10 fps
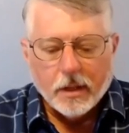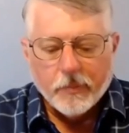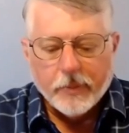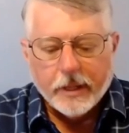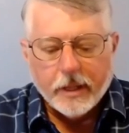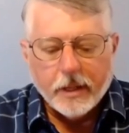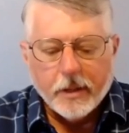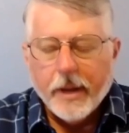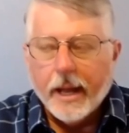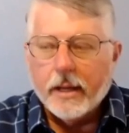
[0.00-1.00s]
Picking it
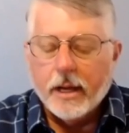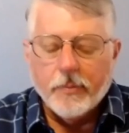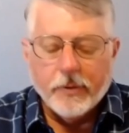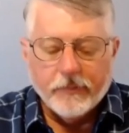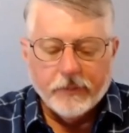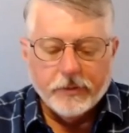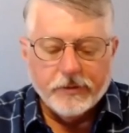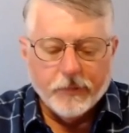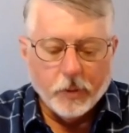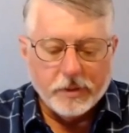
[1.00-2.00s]
back up in verse
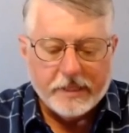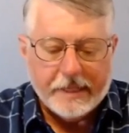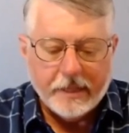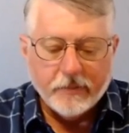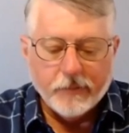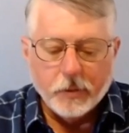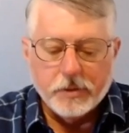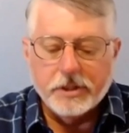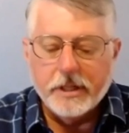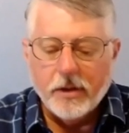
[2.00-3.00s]
14. For
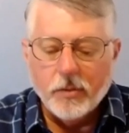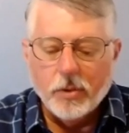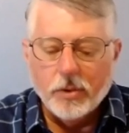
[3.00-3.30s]
sin will